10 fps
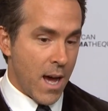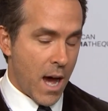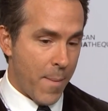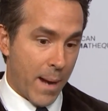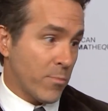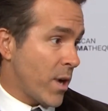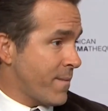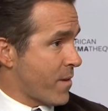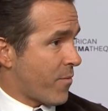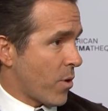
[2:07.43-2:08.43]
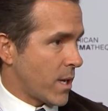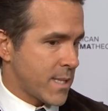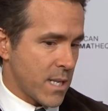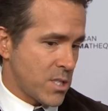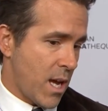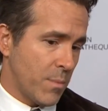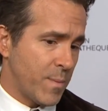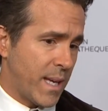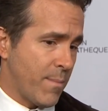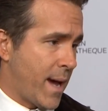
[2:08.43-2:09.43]
And I'm grateful for it. It's actually
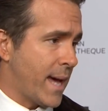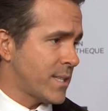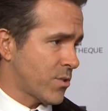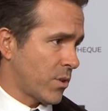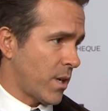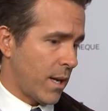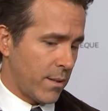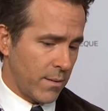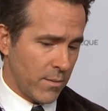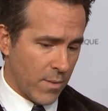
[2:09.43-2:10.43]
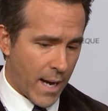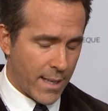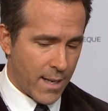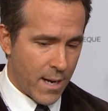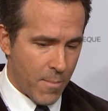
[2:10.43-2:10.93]
helped me keep my head screwed on right.